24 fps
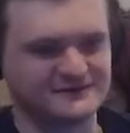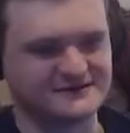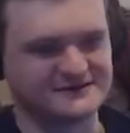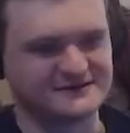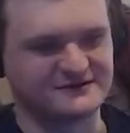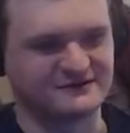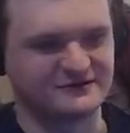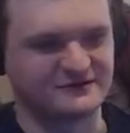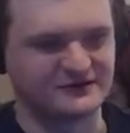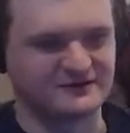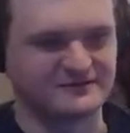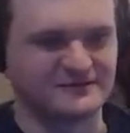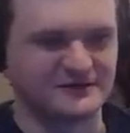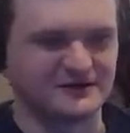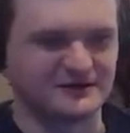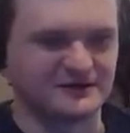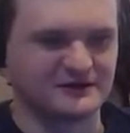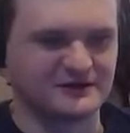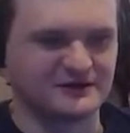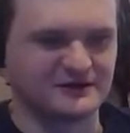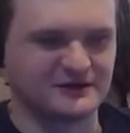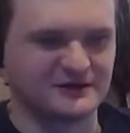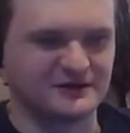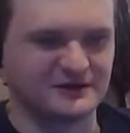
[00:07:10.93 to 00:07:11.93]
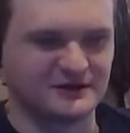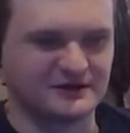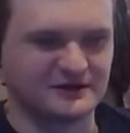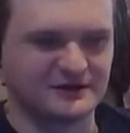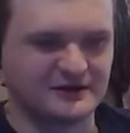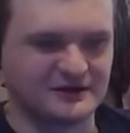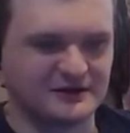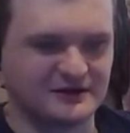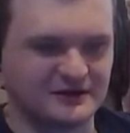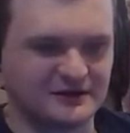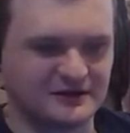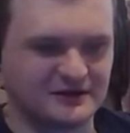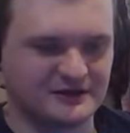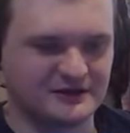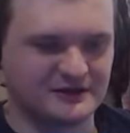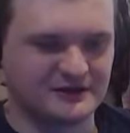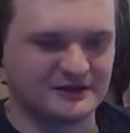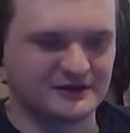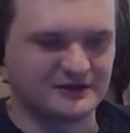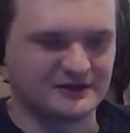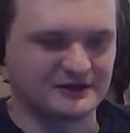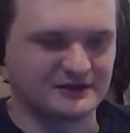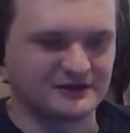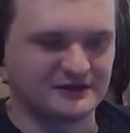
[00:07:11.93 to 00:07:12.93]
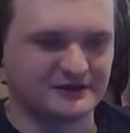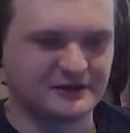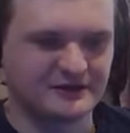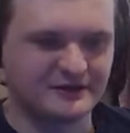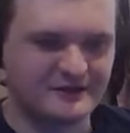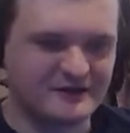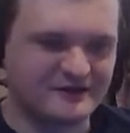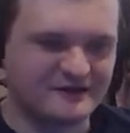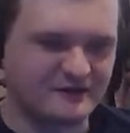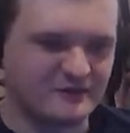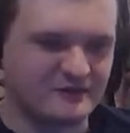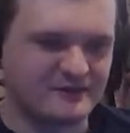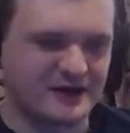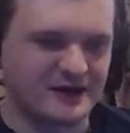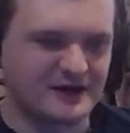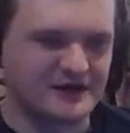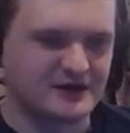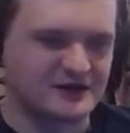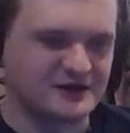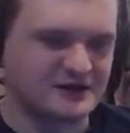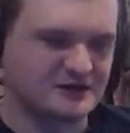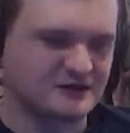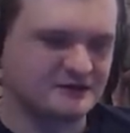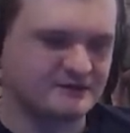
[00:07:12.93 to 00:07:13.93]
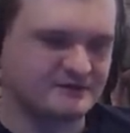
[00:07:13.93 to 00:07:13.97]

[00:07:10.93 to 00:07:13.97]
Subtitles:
see if we can make it. A little bit of a bait here.